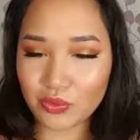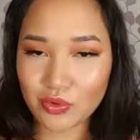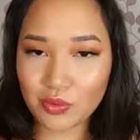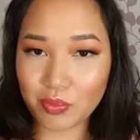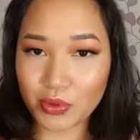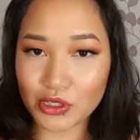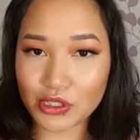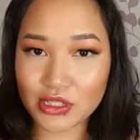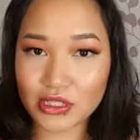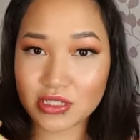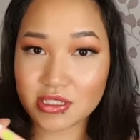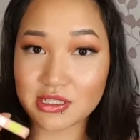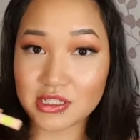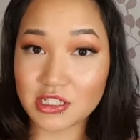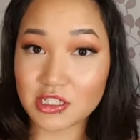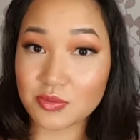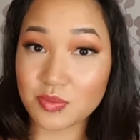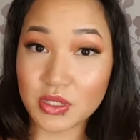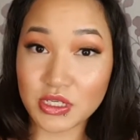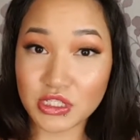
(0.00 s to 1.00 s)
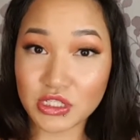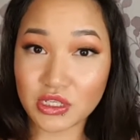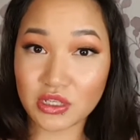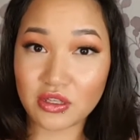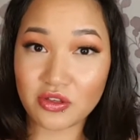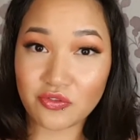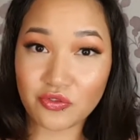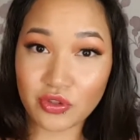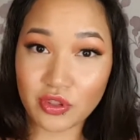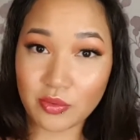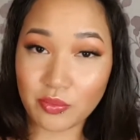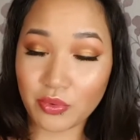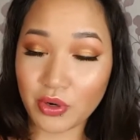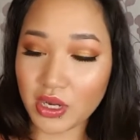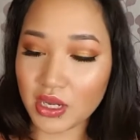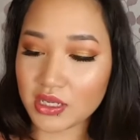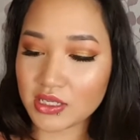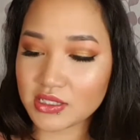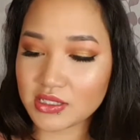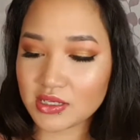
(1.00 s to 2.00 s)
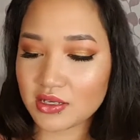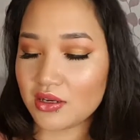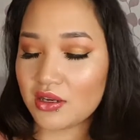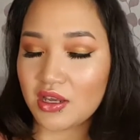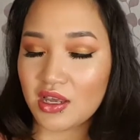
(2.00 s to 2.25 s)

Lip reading: repurchase, especially for the price.